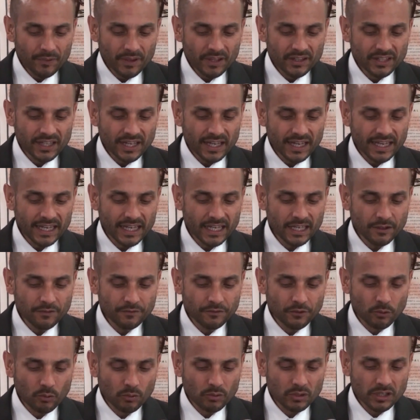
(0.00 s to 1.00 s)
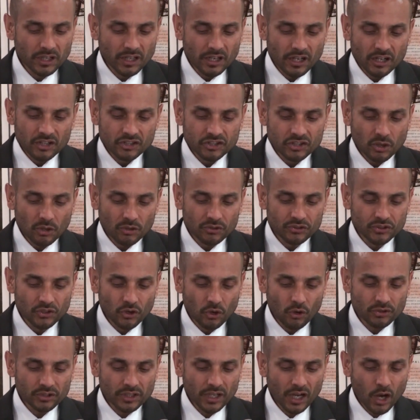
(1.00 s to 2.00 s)
the evil shall
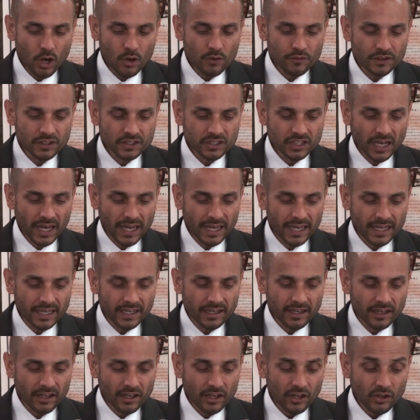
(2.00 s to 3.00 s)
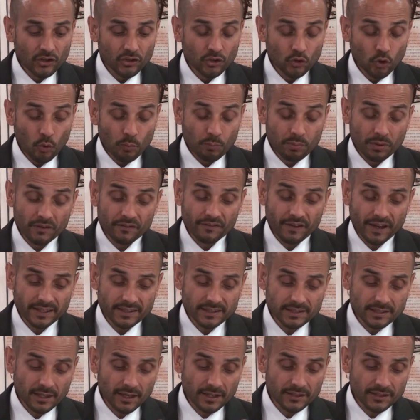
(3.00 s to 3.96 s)
not overtake nor prevent